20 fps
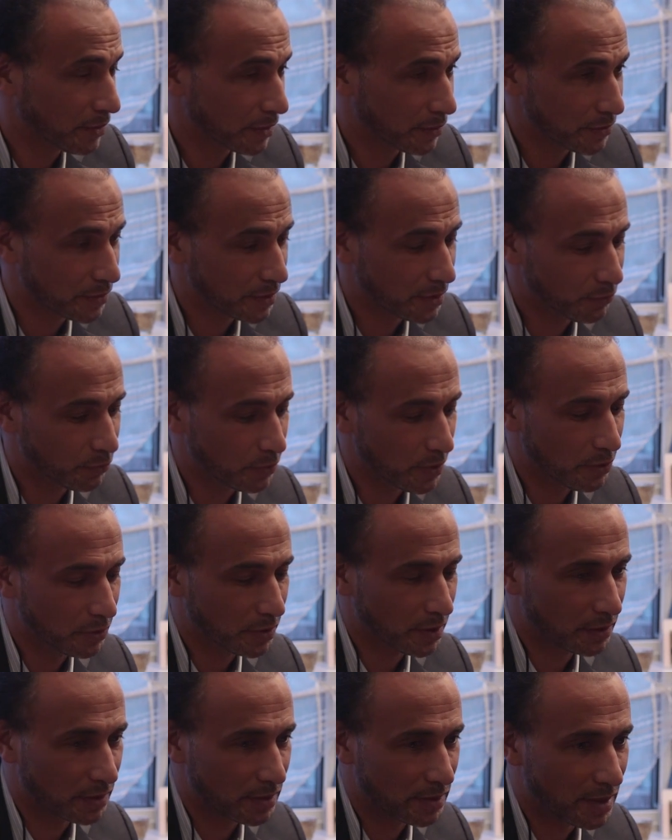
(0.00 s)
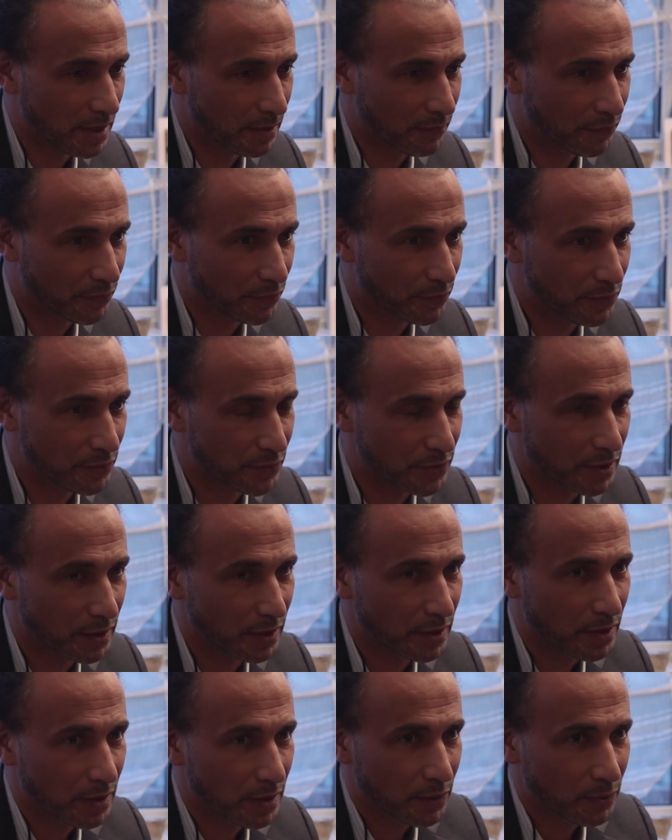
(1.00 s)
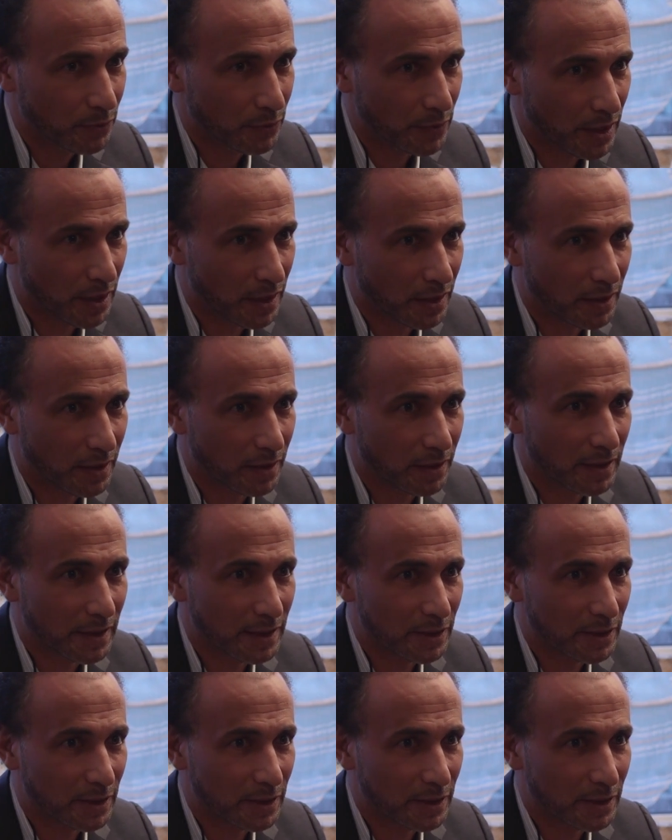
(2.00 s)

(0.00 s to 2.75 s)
Because if we look at Islam first, we are